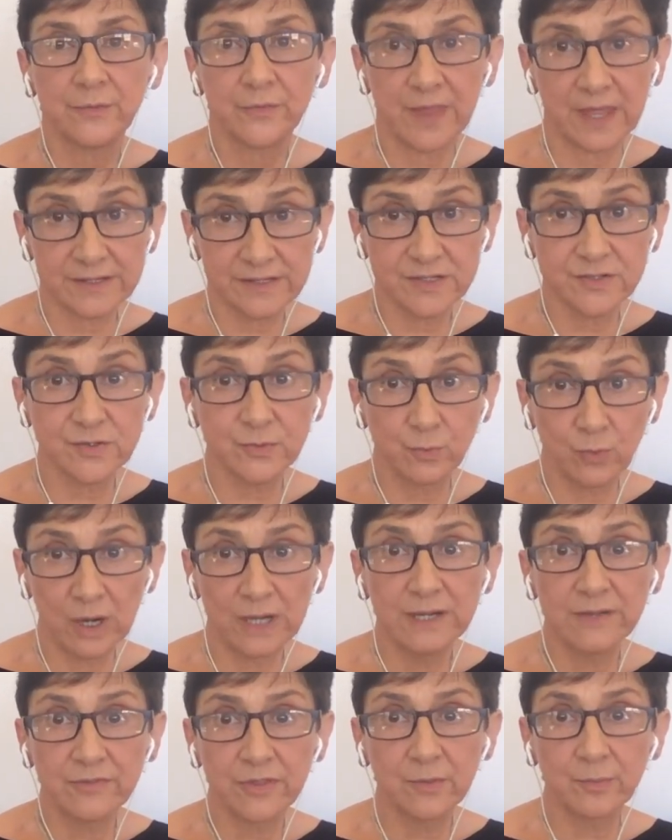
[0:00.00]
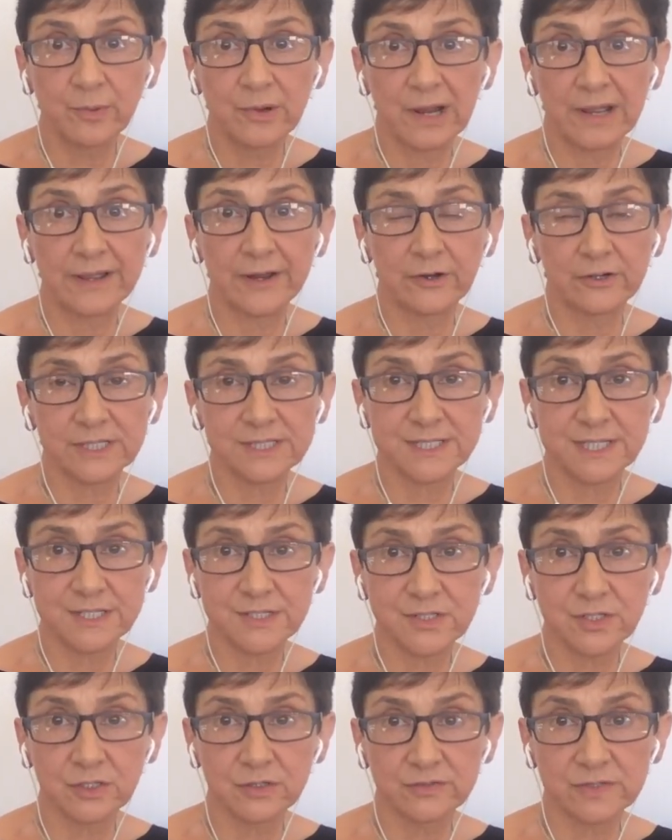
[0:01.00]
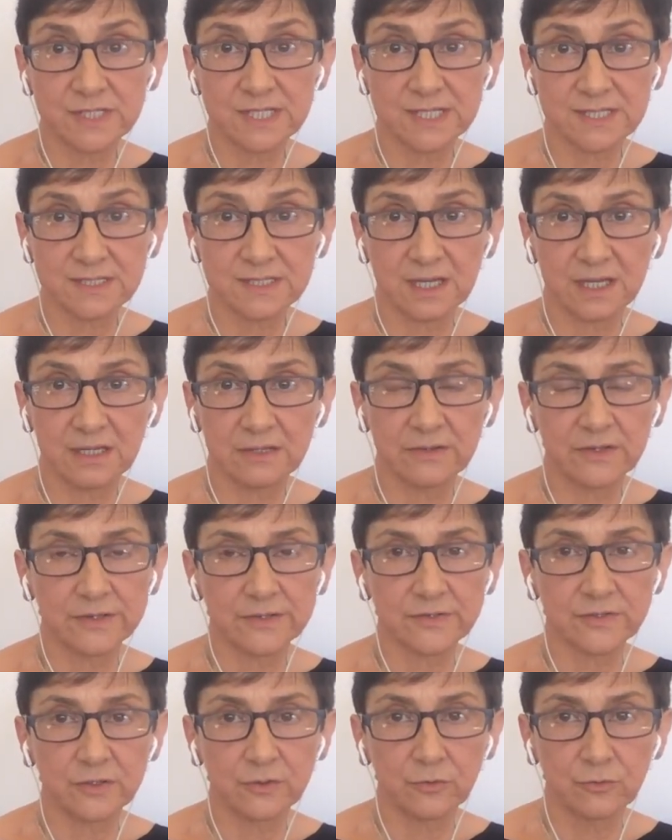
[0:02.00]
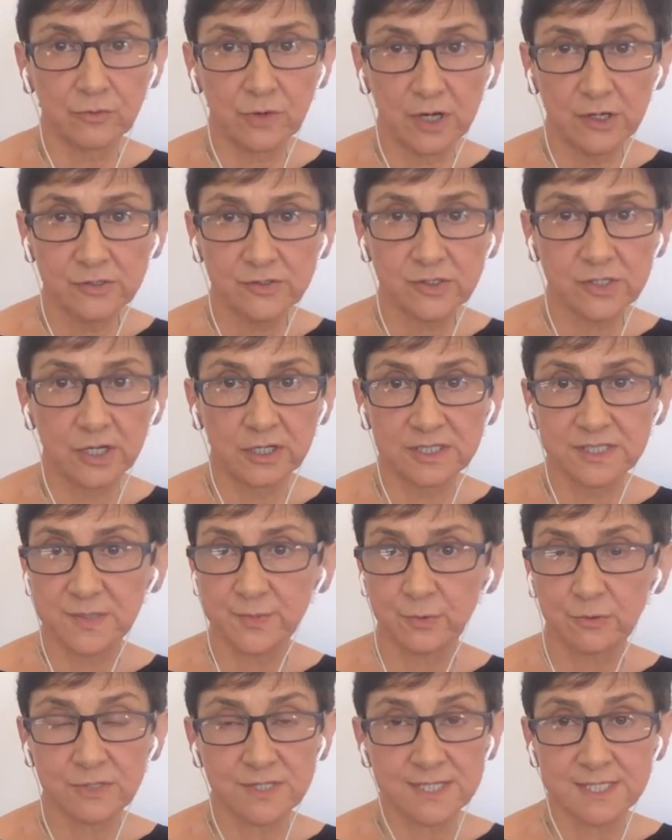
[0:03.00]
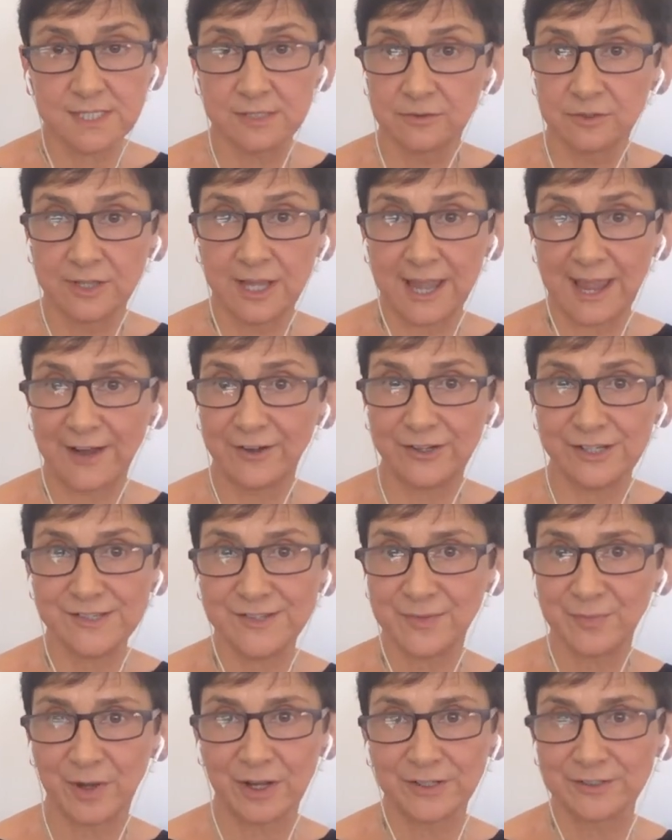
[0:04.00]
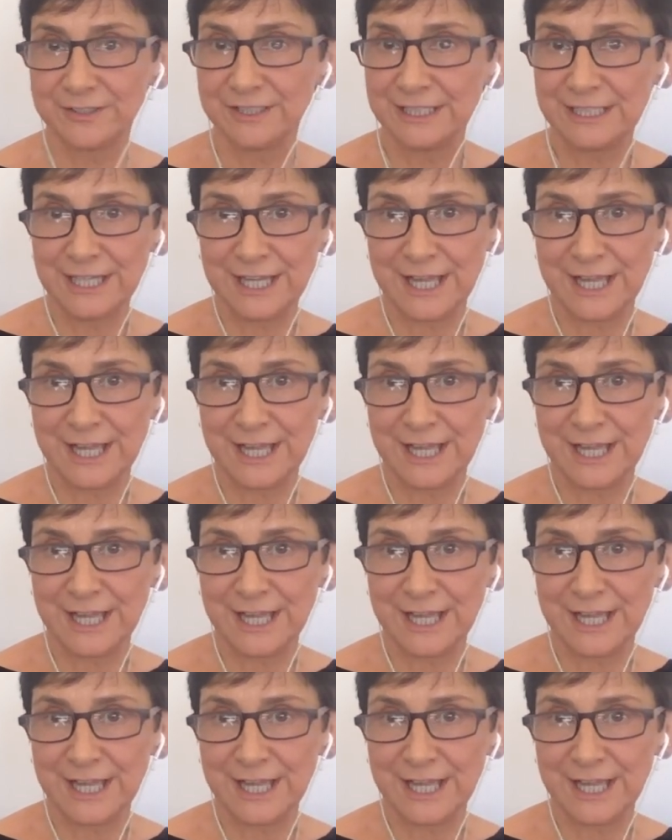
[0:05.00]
That is one of the priority services sectors, and road transport still carries about